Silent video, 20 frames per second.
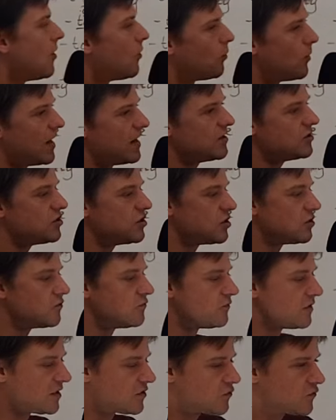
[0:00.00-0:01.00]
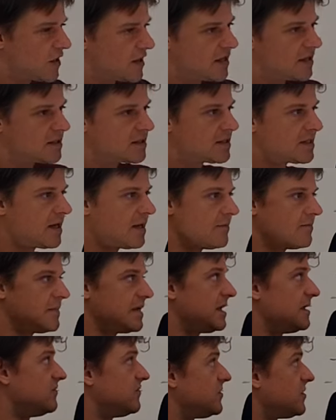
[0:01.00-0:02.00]
When you retreat, it
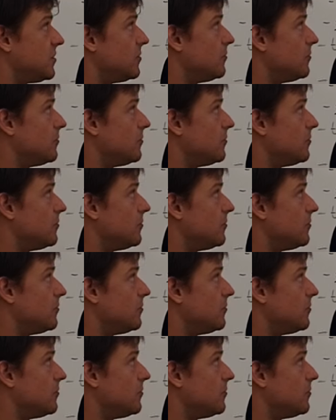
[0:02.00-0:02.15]
means